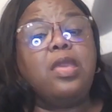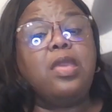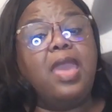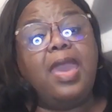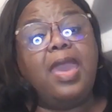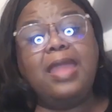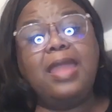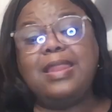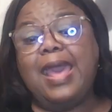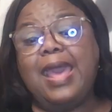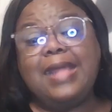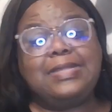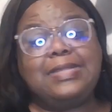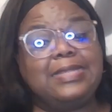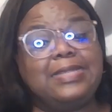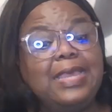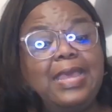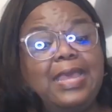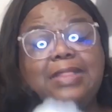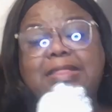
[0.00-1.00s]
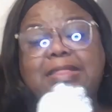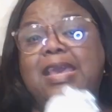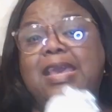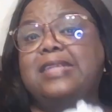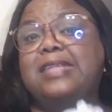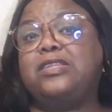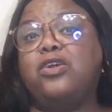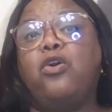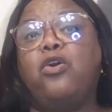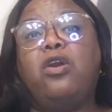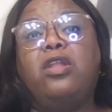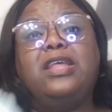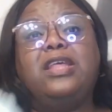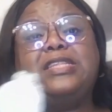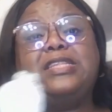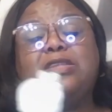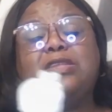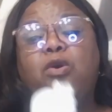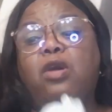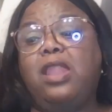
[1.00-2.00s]
And that's it. That's all
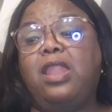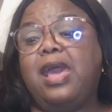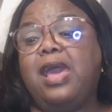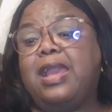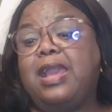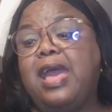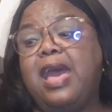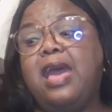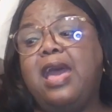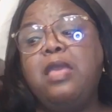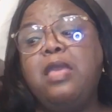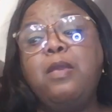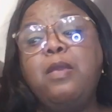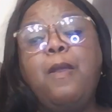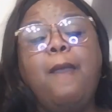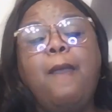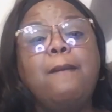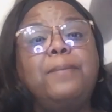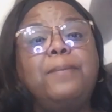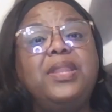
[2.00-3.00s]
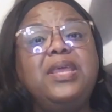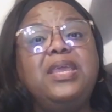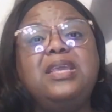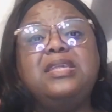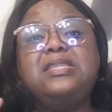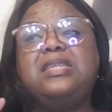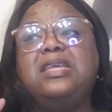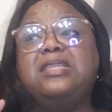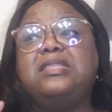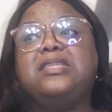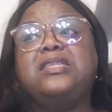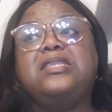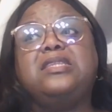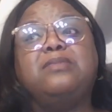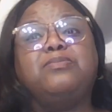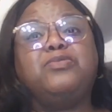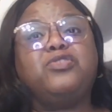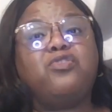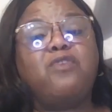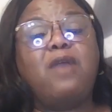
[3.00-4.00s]
I got. Please hit the
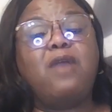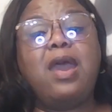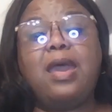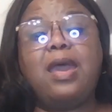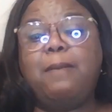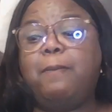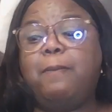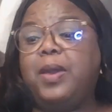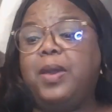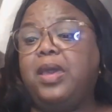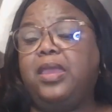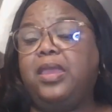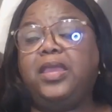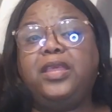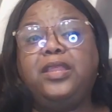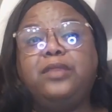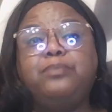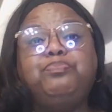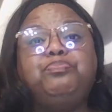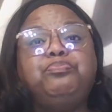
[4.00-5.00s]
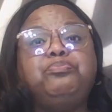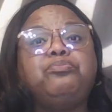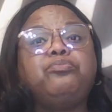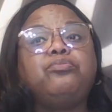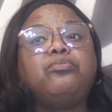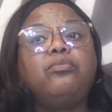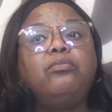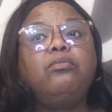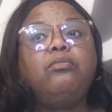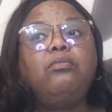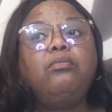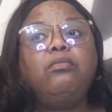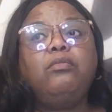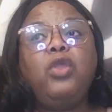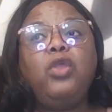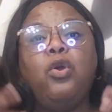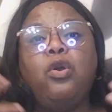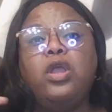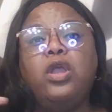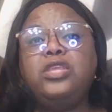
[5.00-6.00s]
subscribe button
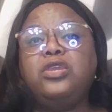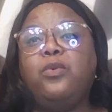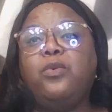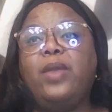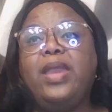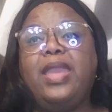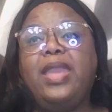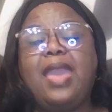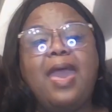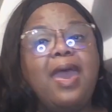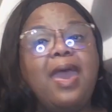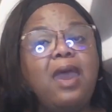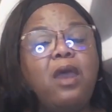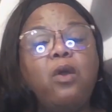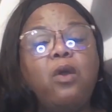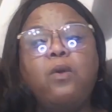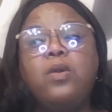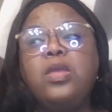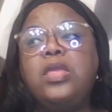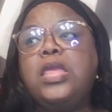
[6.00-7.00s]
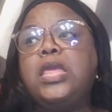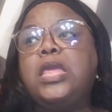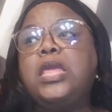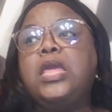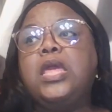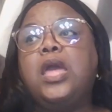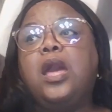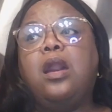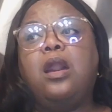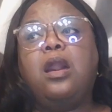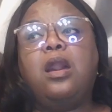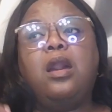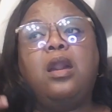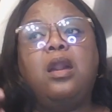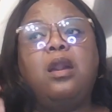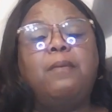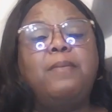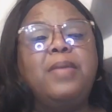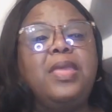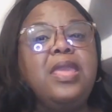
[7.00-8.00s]
on your way out.
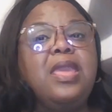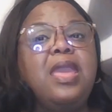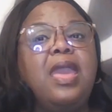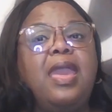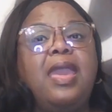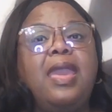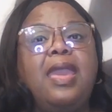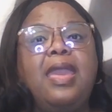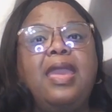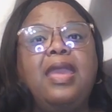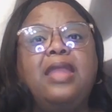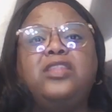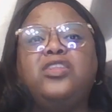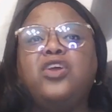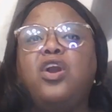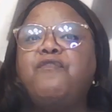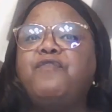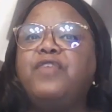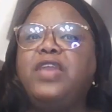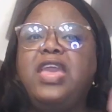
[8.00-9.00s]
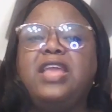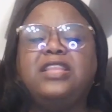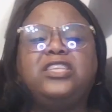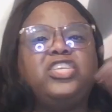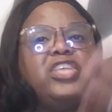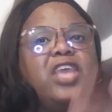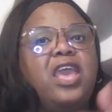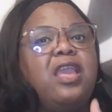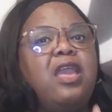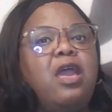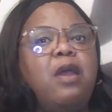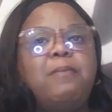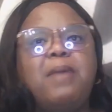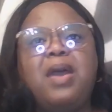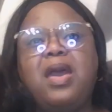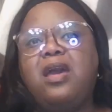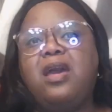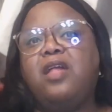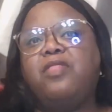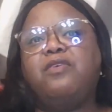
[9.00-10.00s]
And don't forget, check out
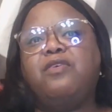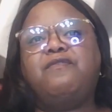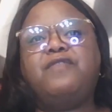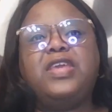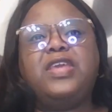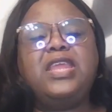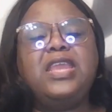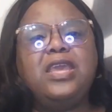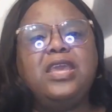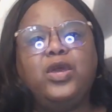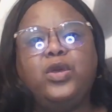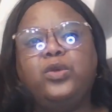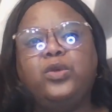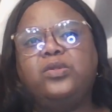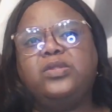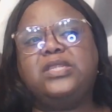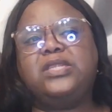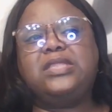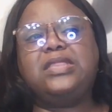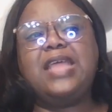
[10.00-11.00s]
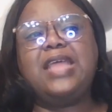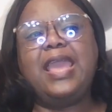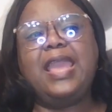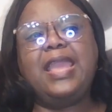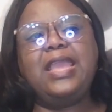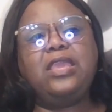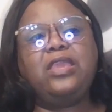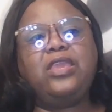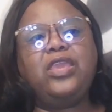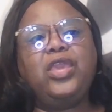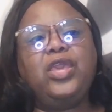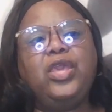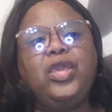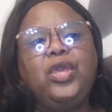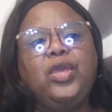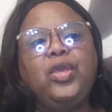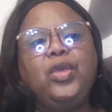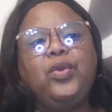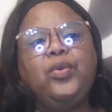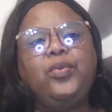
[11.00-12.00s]
my other videos. Thank
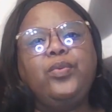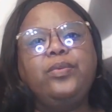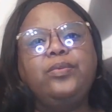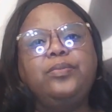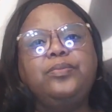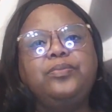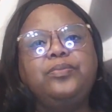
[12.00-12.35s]
you.